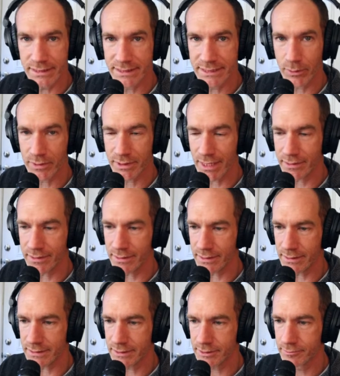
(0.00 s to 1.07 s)
and see what that
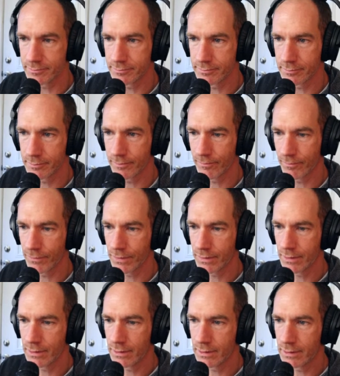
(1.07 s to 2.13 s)
does.
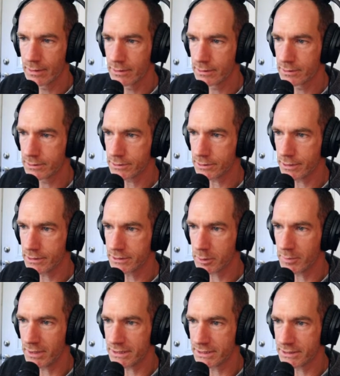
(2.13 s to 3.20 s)
So here's
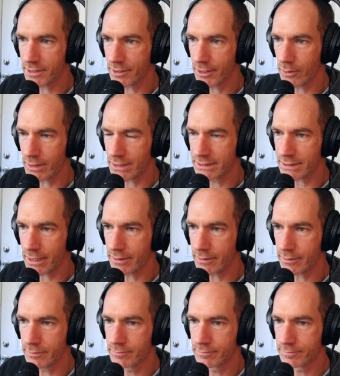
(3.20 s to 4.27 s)
going to be a stereo
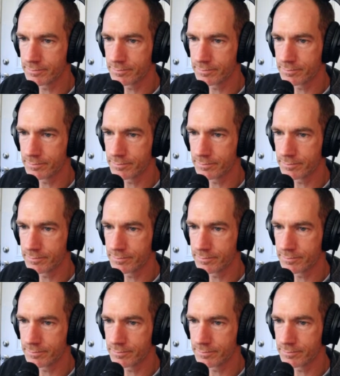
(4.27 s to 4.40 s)
exciter.